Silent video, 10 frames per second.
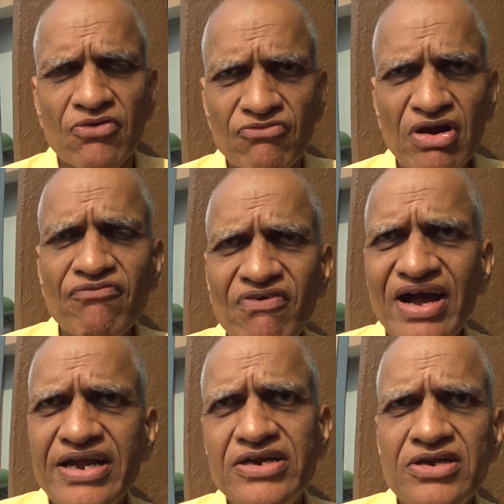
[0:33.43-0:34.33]
will
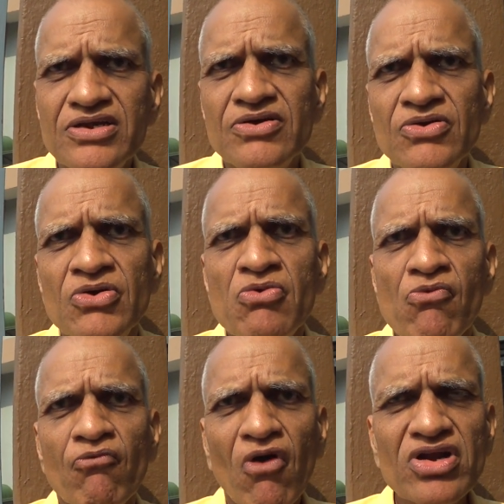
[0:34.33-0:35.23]
find
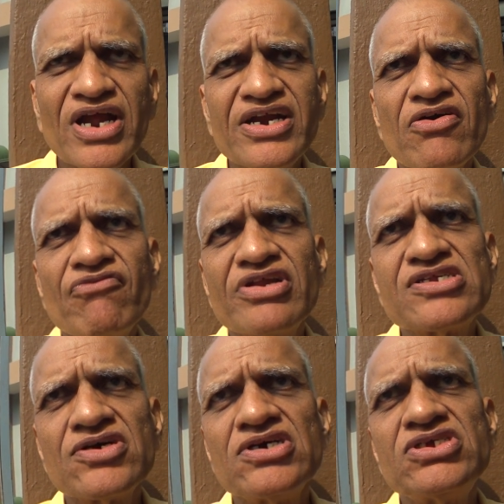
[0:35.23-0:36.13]
what kind of
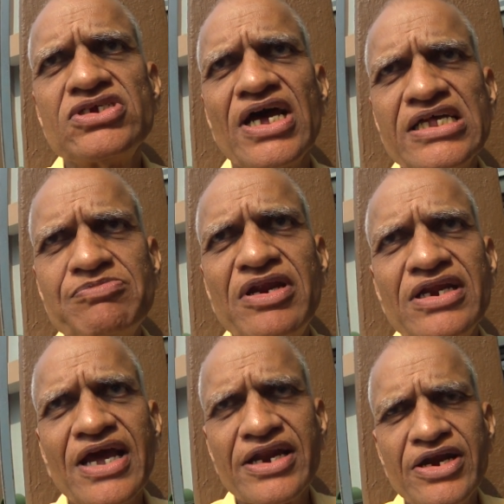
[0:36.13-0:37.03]
research has been
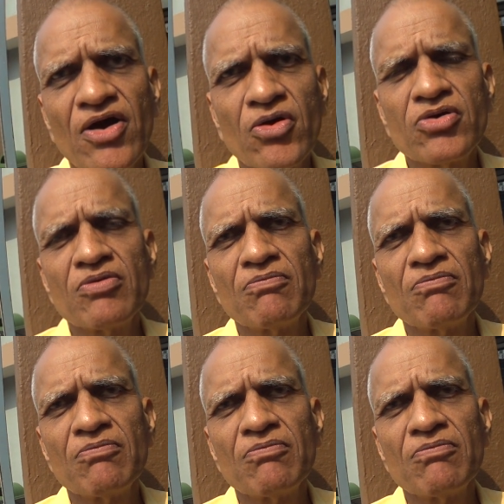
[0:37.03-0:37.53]
carried out